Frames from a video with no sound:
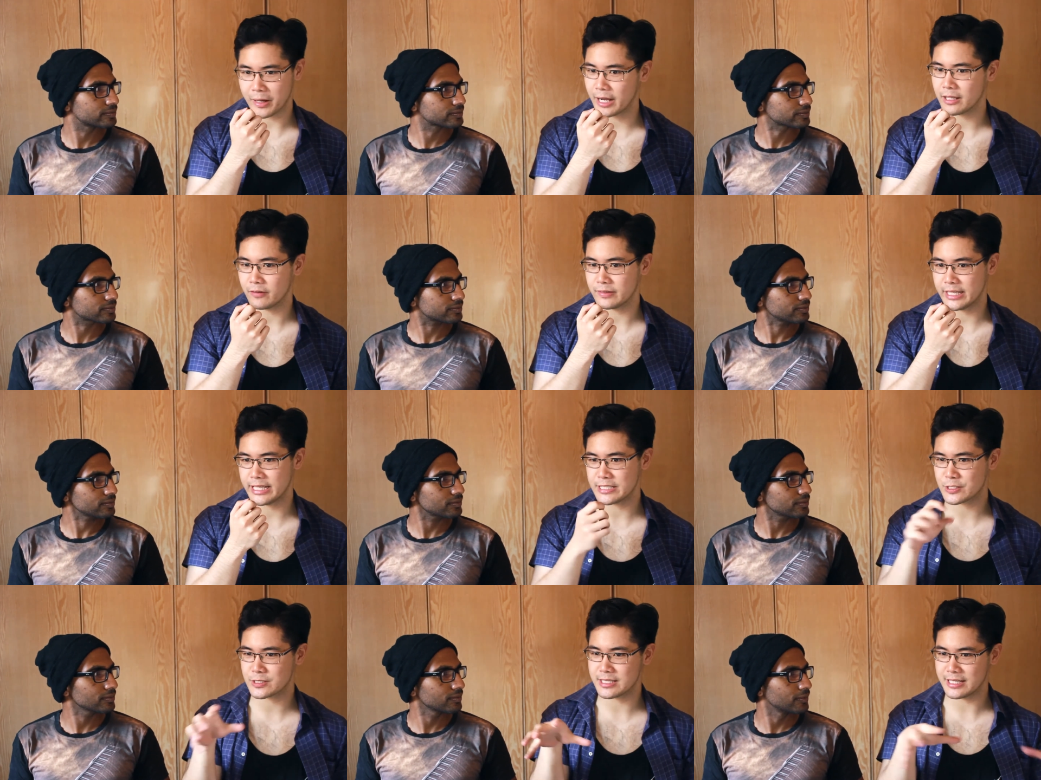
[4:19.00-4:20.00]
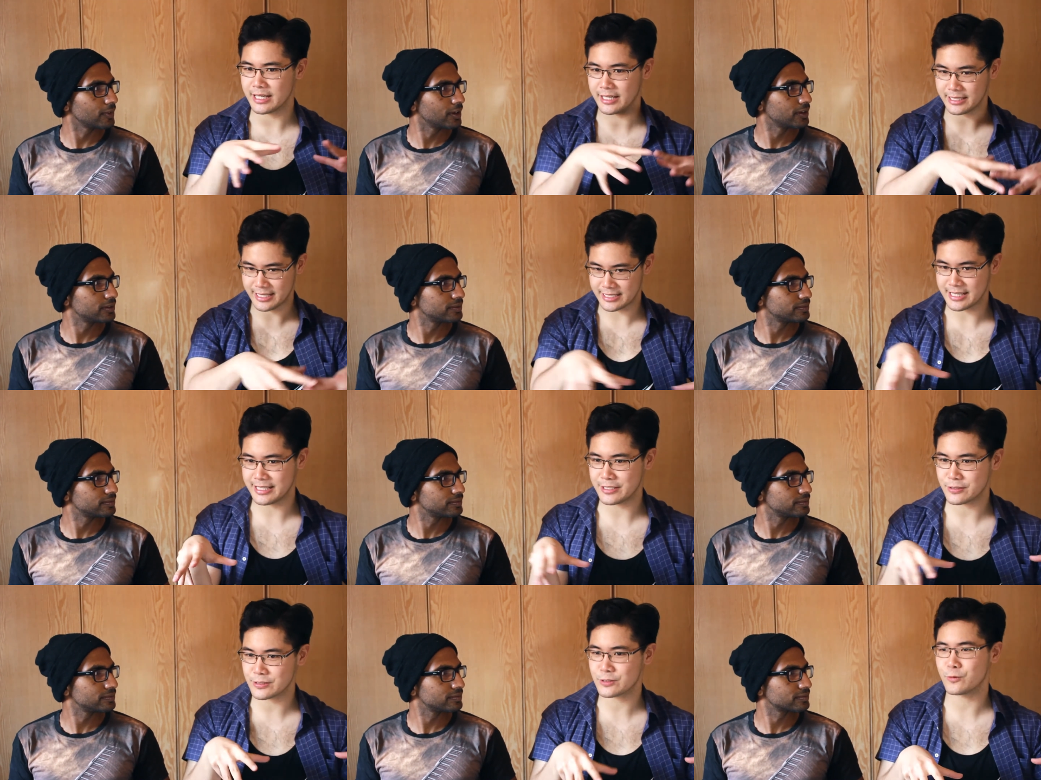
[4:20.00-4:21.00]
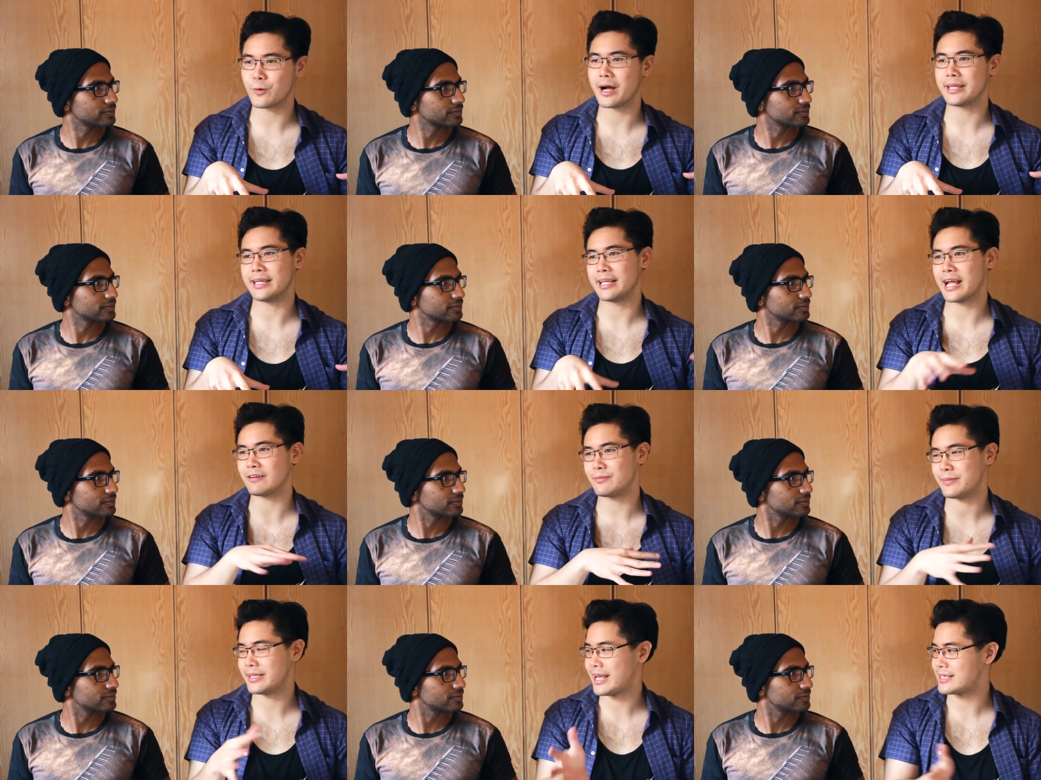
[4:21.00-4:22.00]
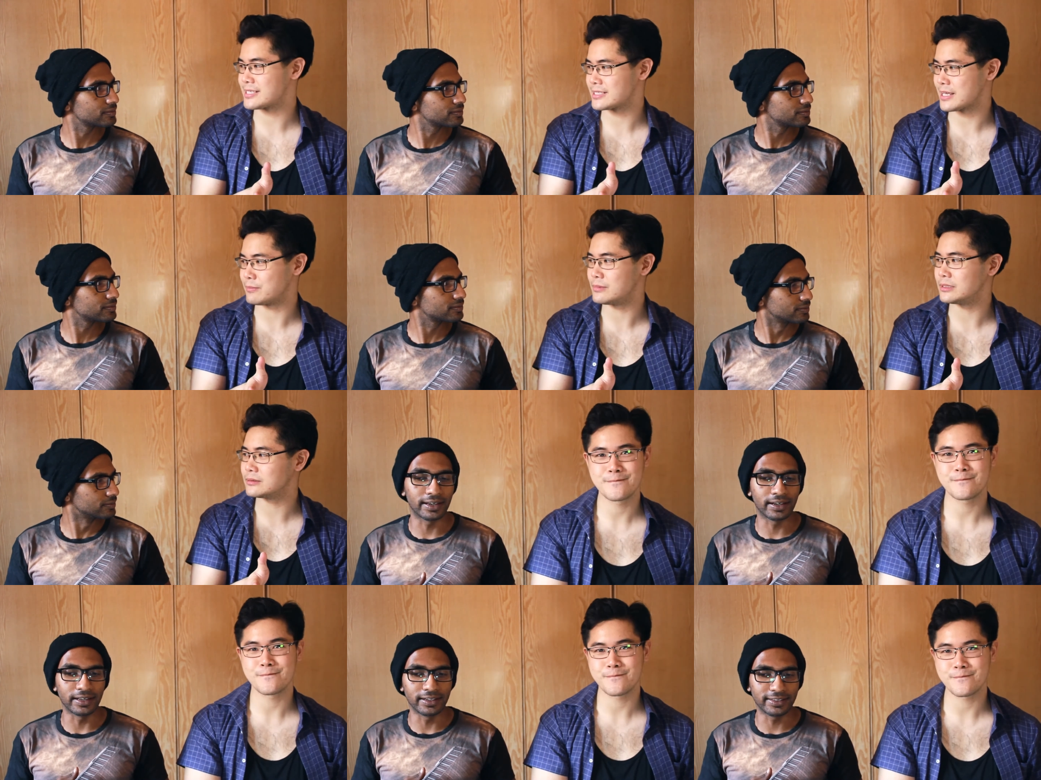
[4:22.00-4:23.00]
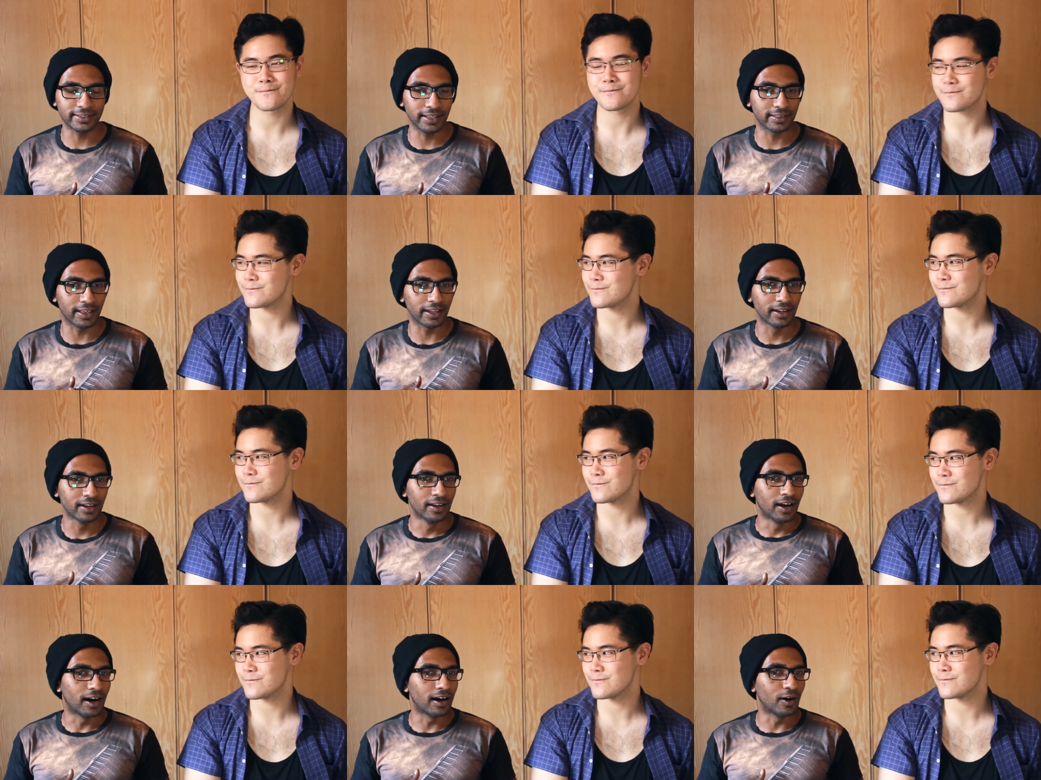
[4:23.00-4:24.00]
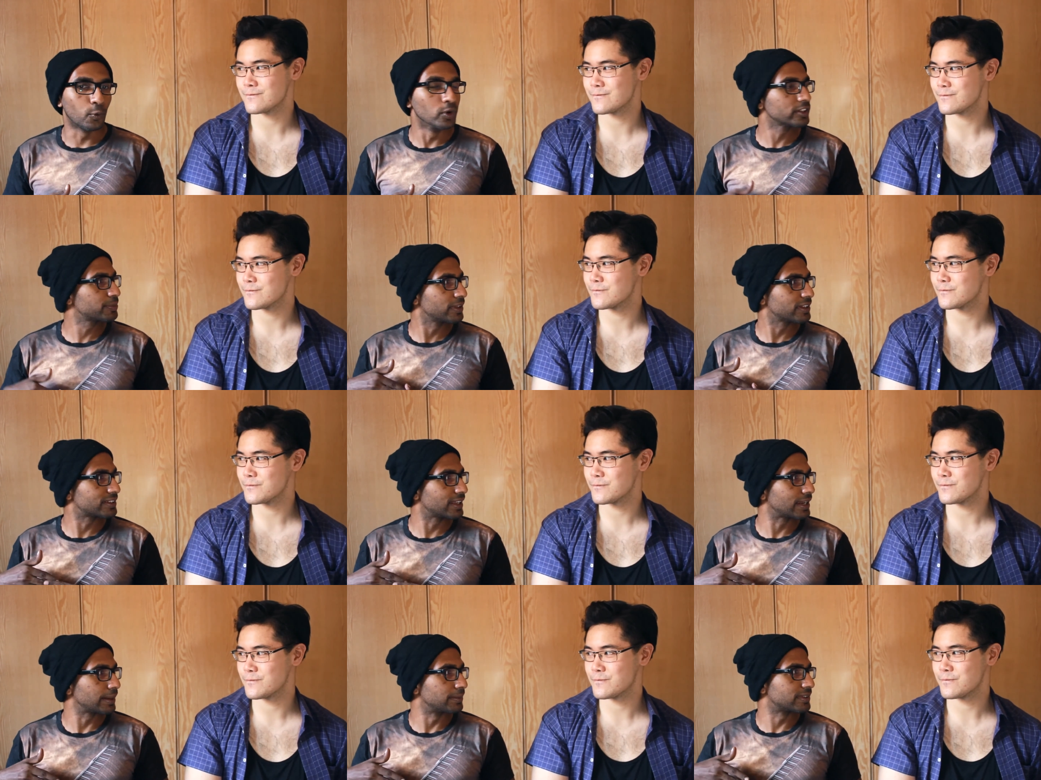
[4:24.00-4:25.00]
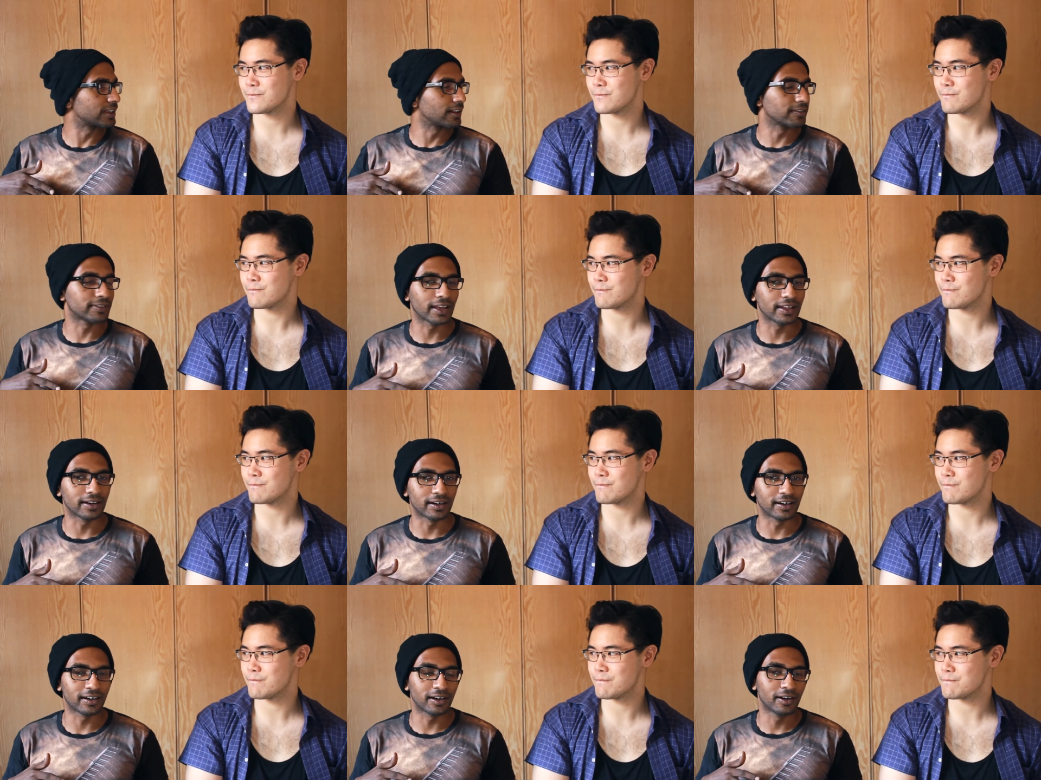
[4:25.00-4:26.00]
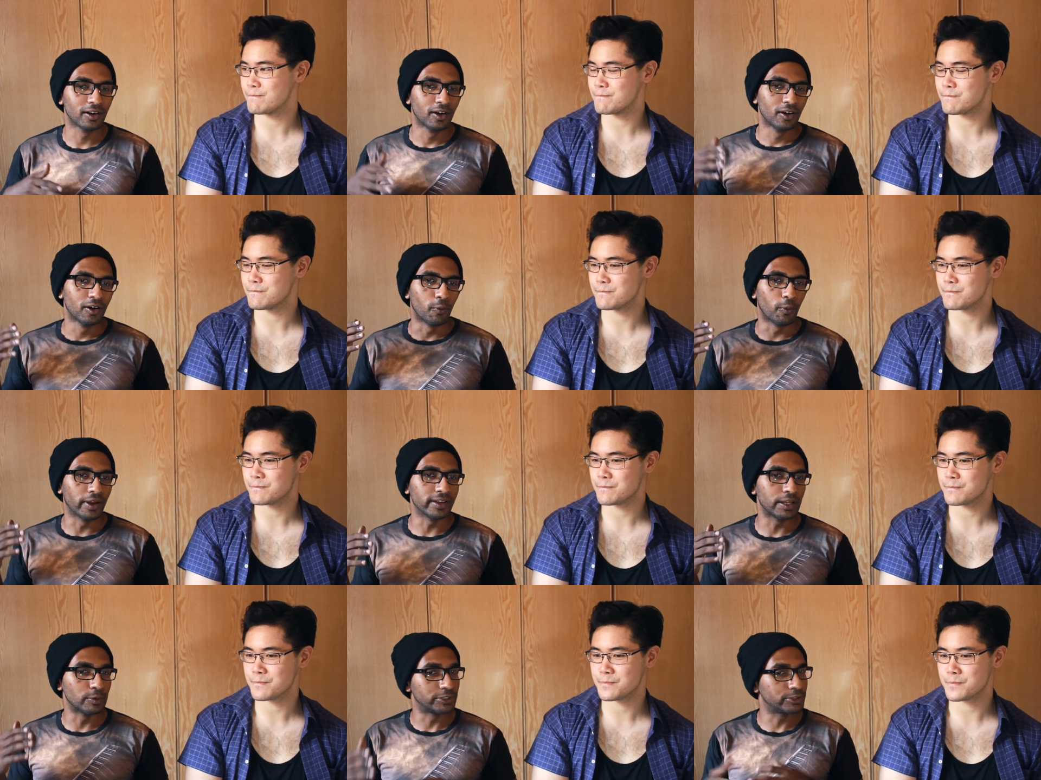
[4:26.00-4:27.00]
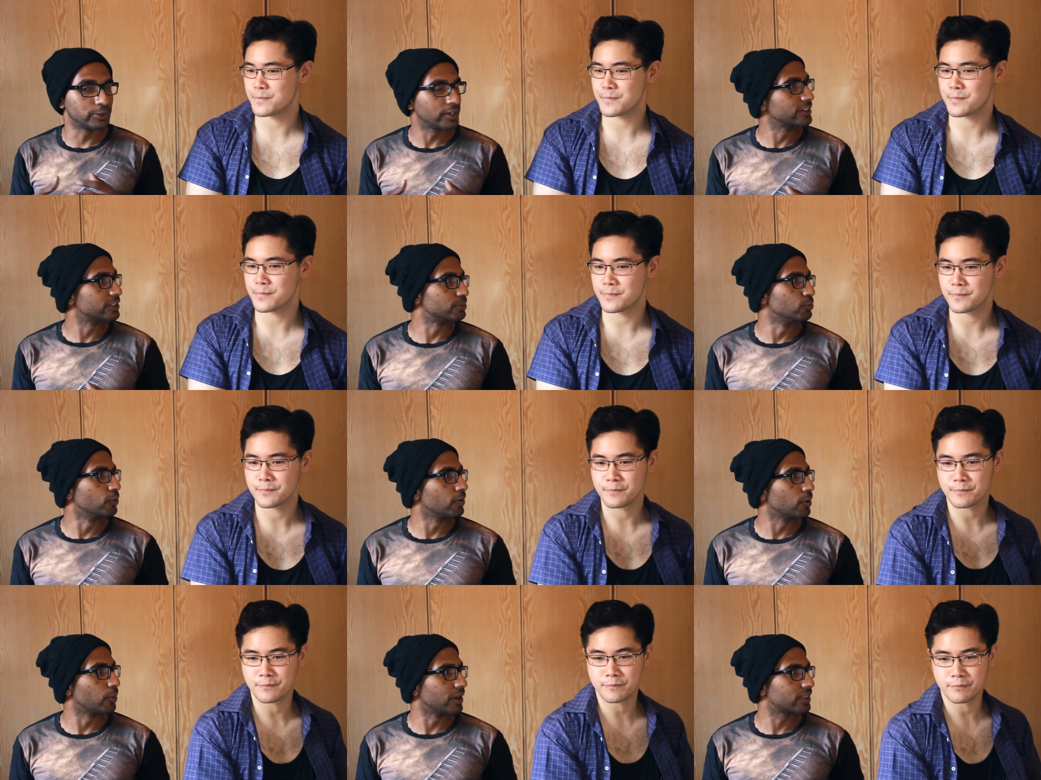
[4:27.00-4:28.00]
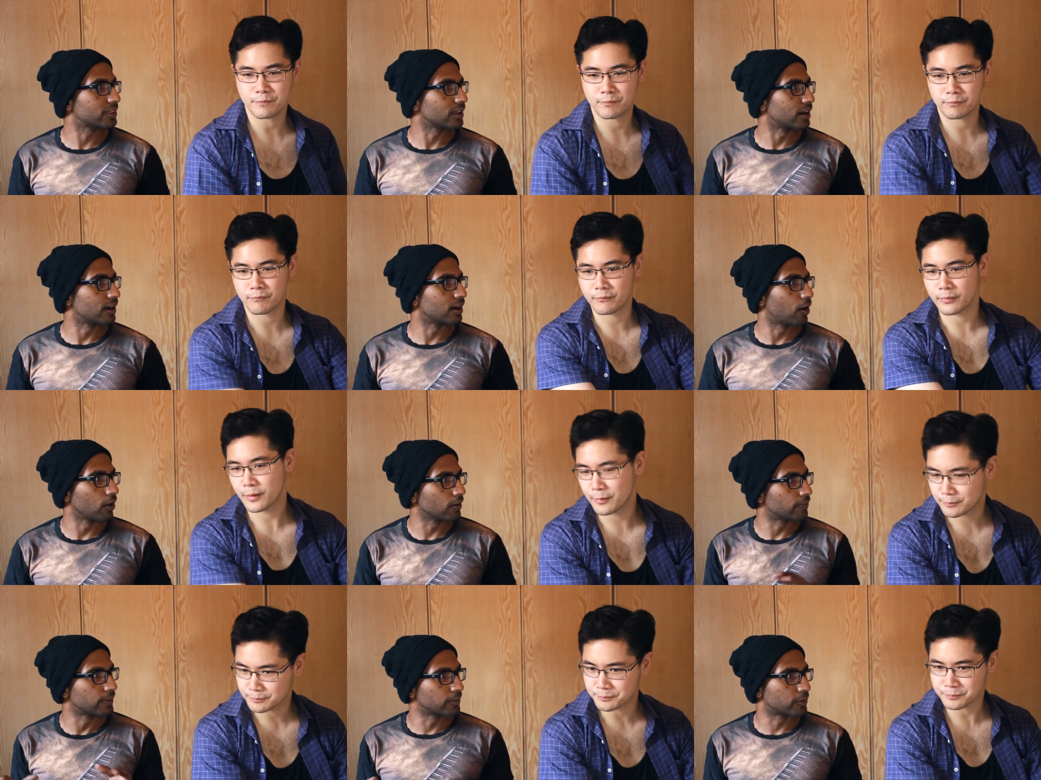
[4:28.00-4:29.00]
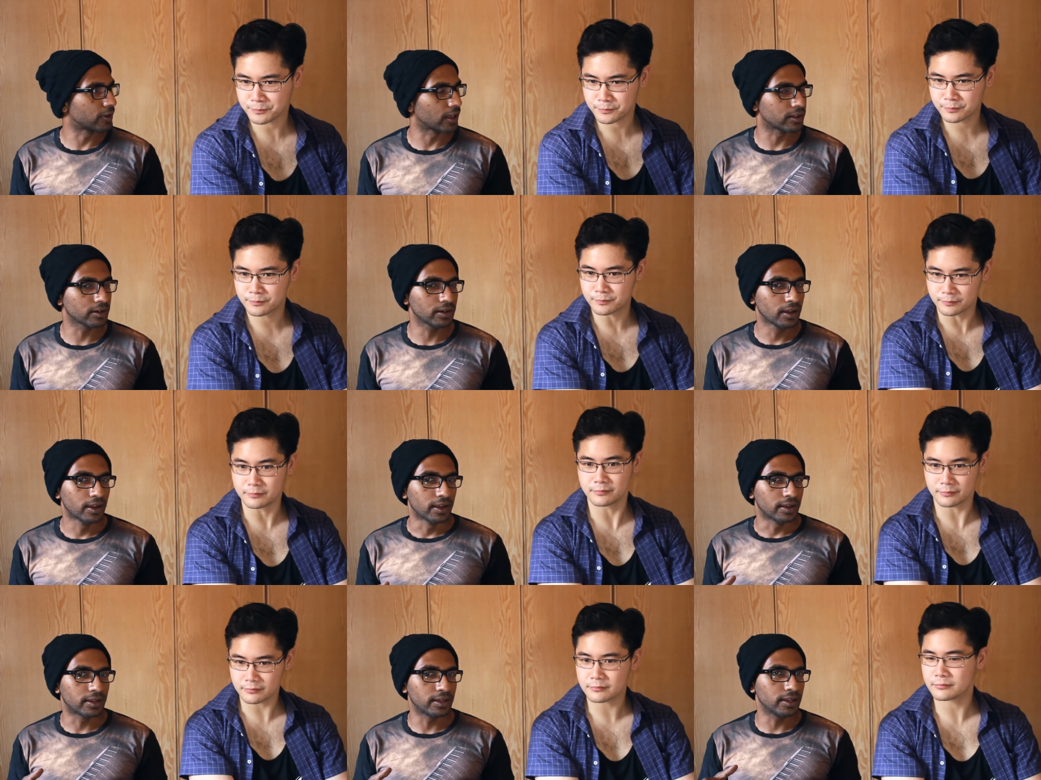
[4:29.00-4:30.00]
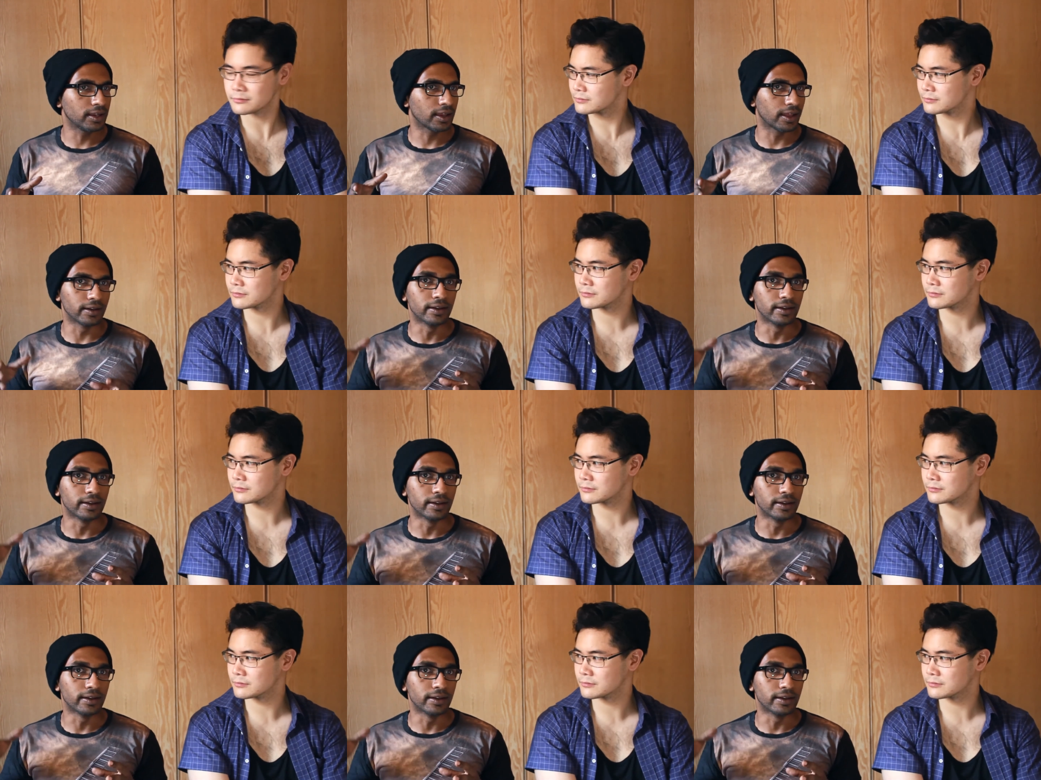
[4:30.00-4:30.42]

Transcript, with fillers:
Speaker 1: part of these the yeah. this initial squad that the government has assembled. Yeah, it is said that uh, Will Smith said it
Speaker 2: himself that. Uh, when he was shooting this movie with uh, all of them together, mm-hmm. he had